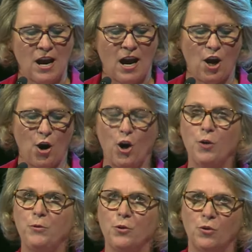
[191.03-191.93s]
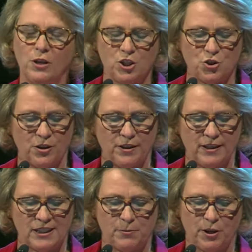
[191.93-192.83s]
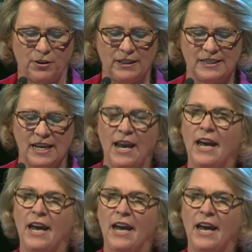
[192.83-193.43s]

I hope you all enjoy the experience